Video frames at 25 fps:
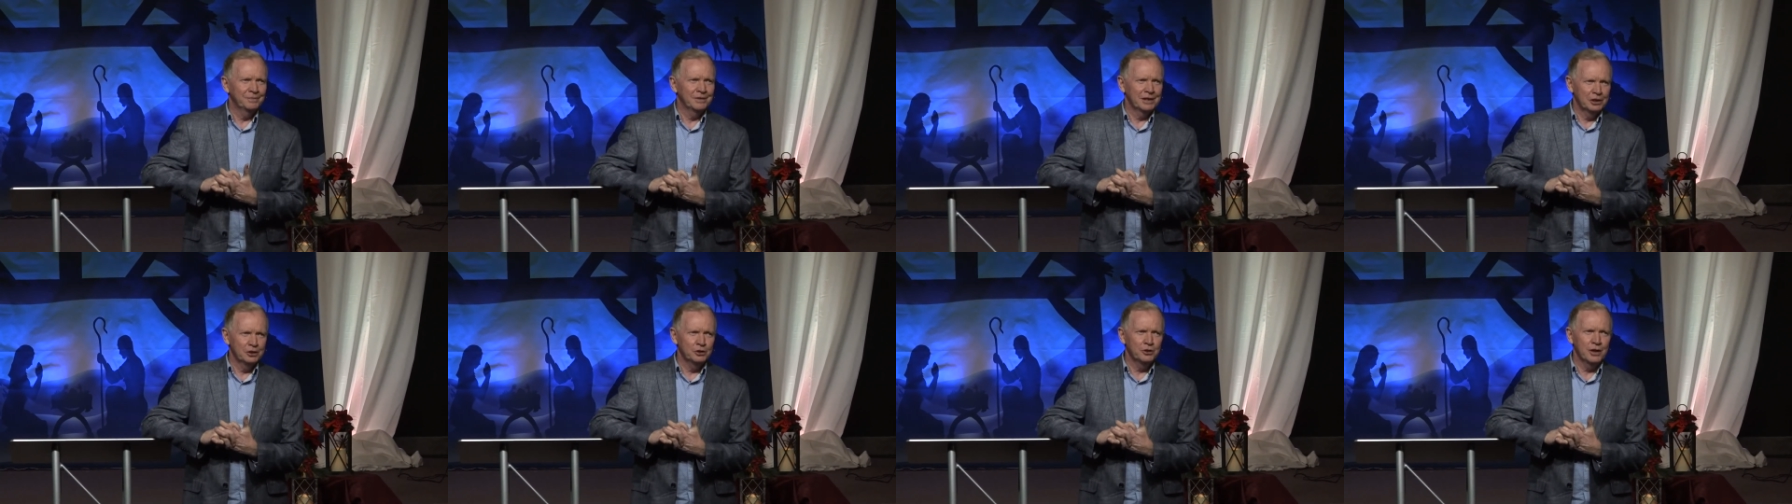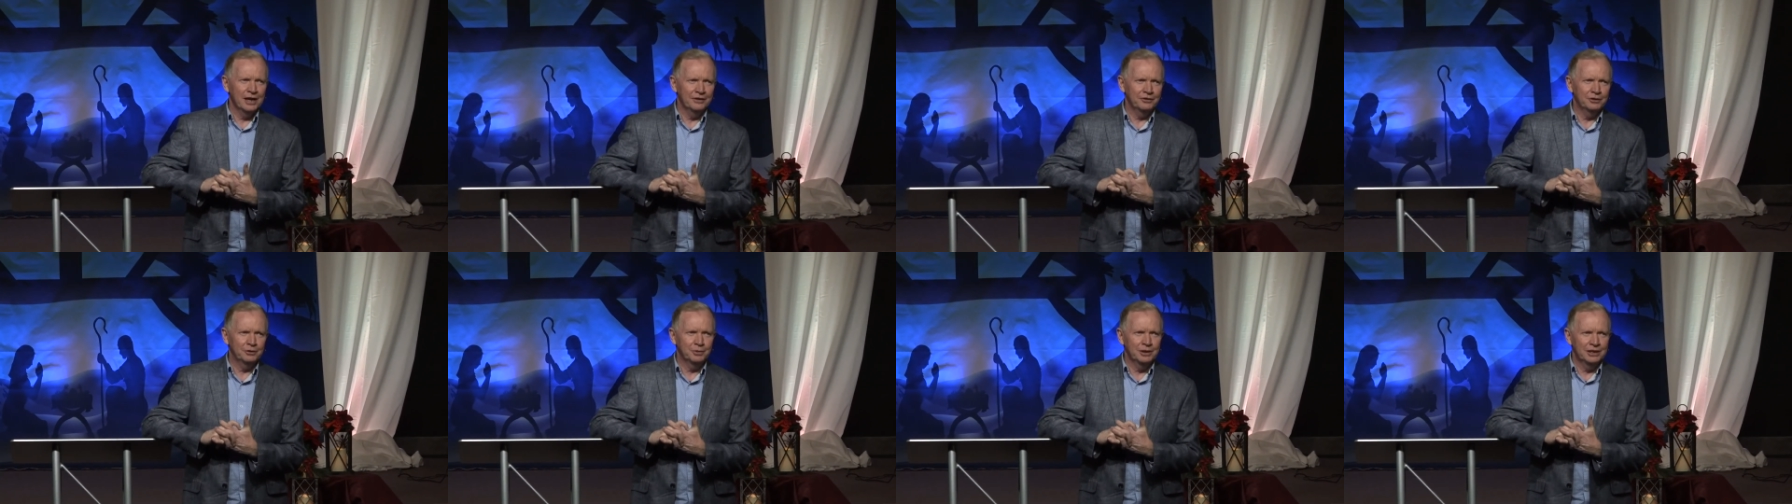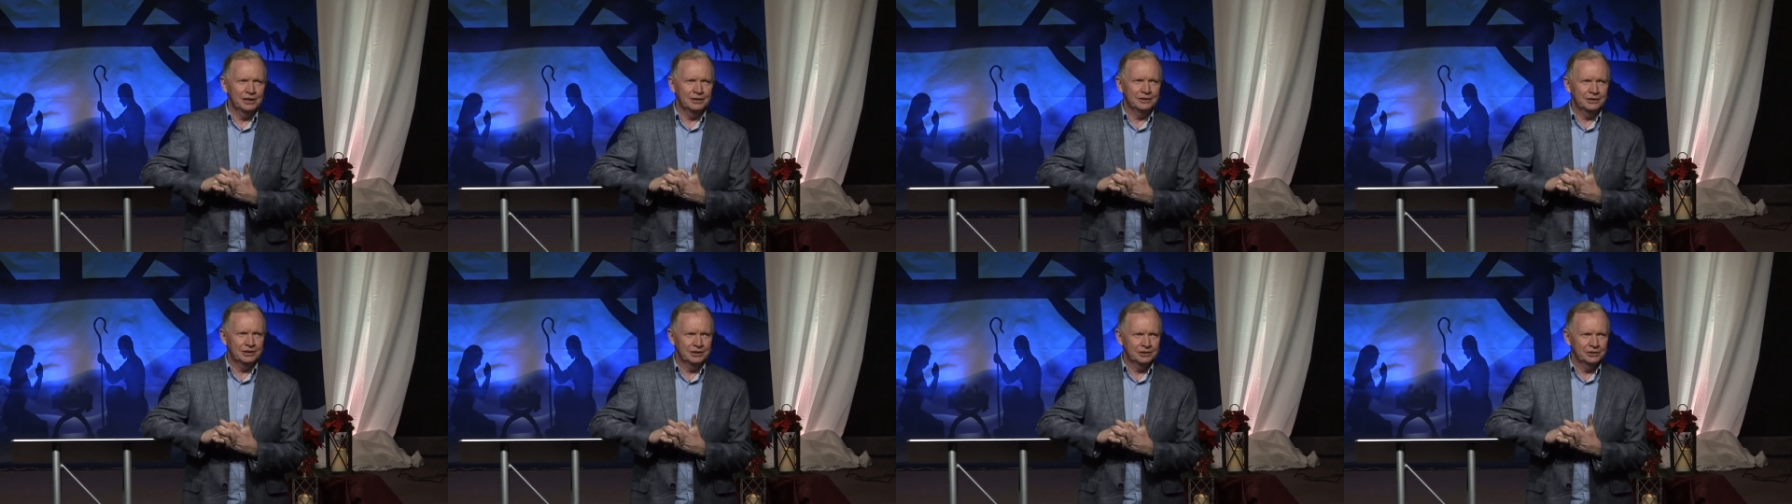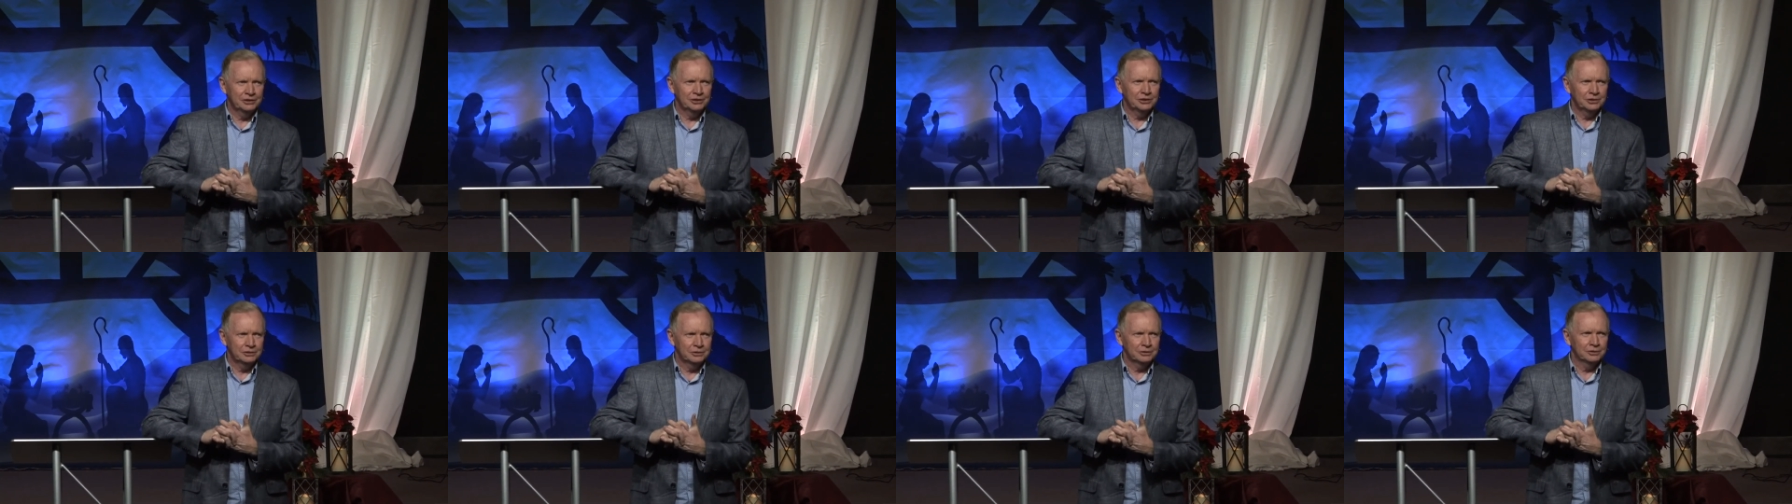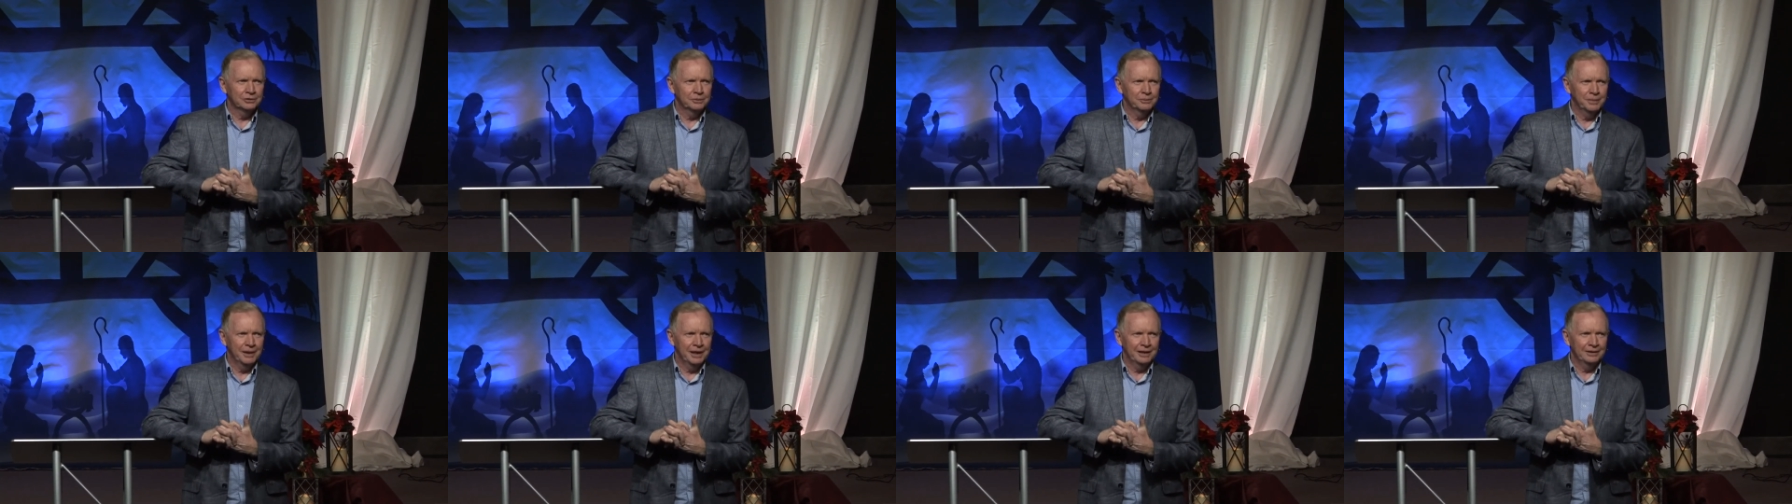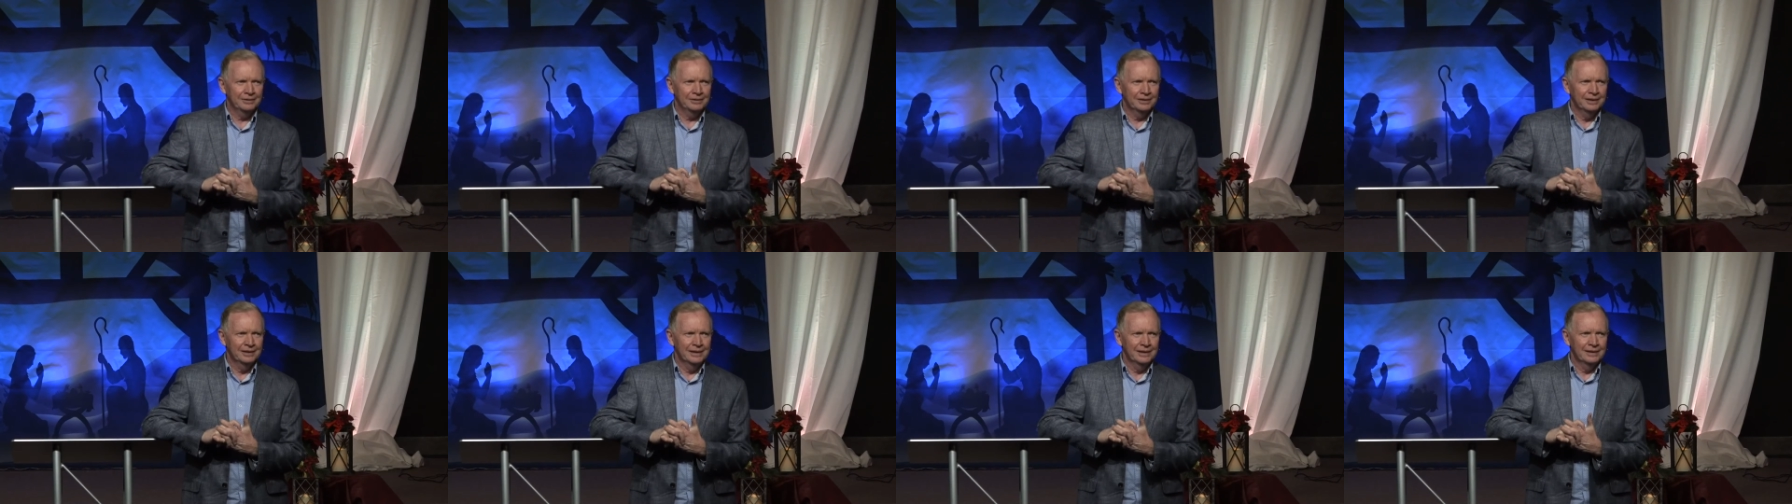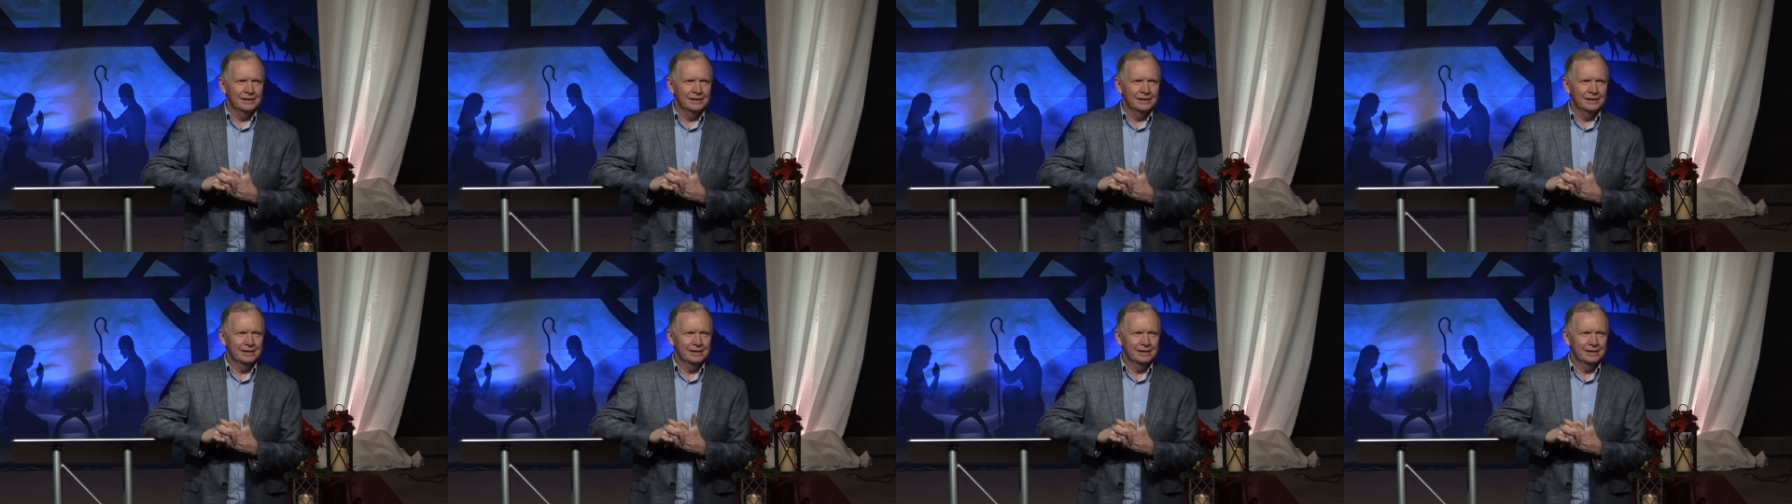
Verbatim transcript: you have to be intentional about